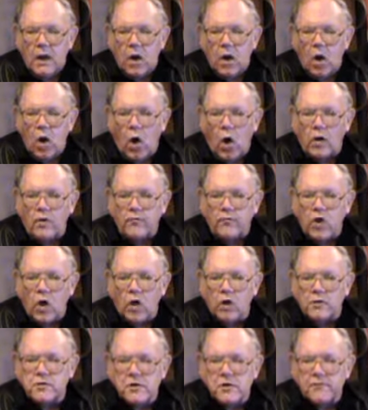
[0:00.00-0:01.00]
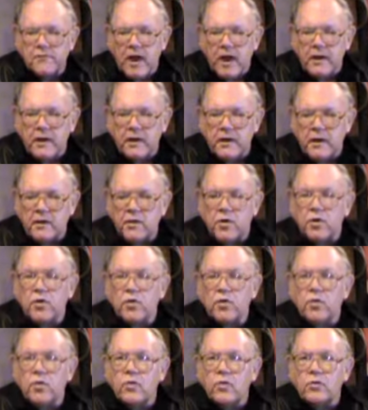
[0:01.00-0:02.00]
All of Gaul is divided
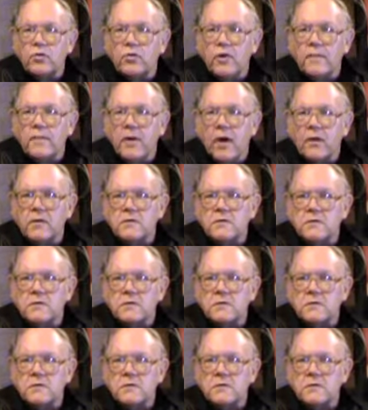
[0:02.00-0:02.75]
into 3 parts.